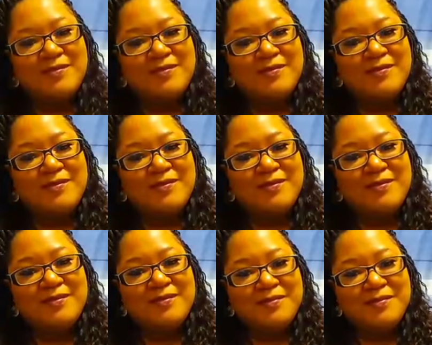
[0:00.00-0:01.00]

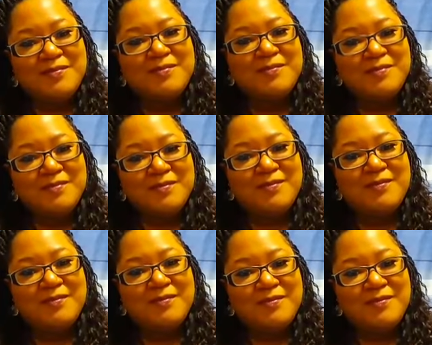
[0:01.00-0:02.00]

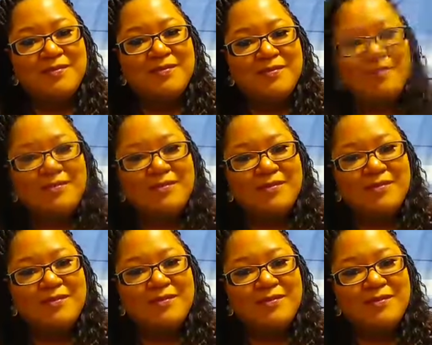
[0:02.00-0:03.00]

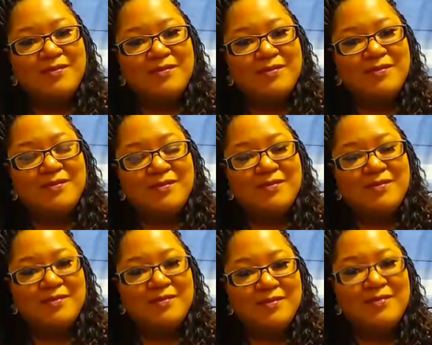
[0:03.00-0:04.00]

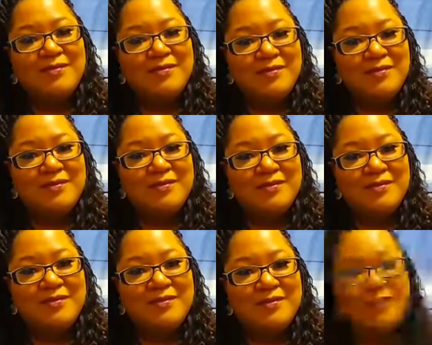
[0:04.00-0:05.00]

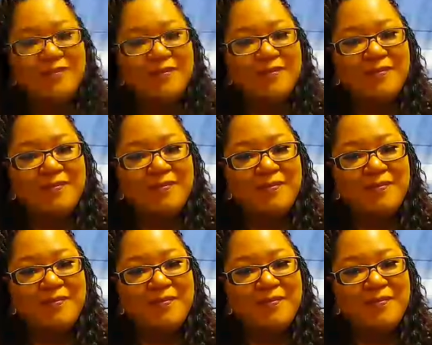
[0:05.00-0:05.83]
The person shown says nothing.